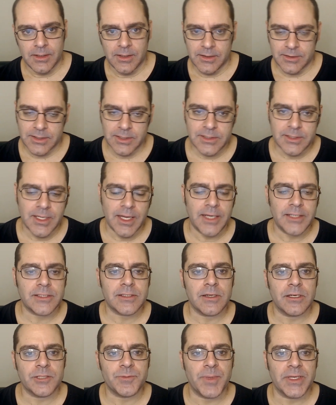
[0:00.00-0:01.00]
So this guy
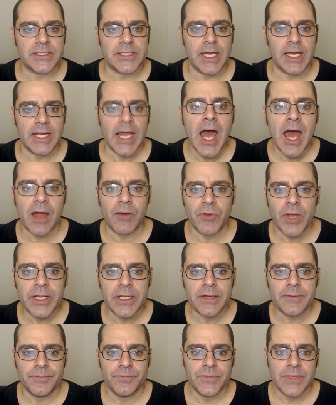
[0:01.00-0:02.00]
starts by saying, "Hi, Reddit.
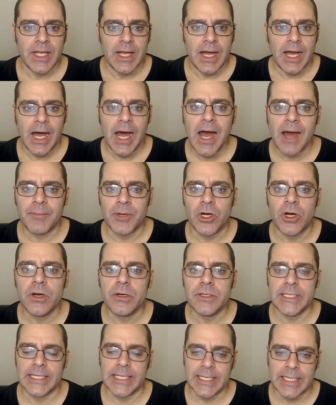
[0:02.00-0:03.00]
I'm
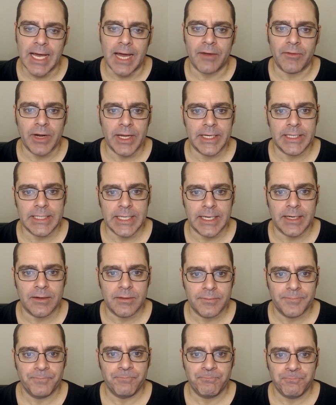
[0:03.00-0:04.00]
hurting a lot right now."
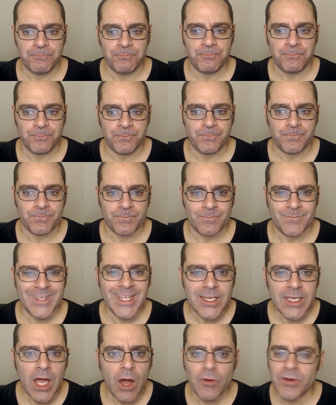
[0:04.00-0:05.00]
You
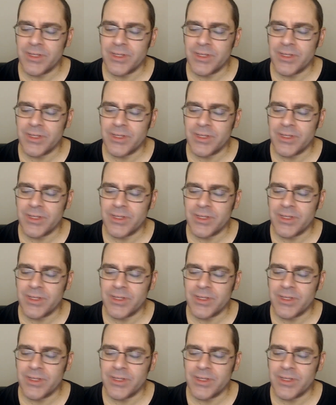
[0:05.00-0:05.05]
know,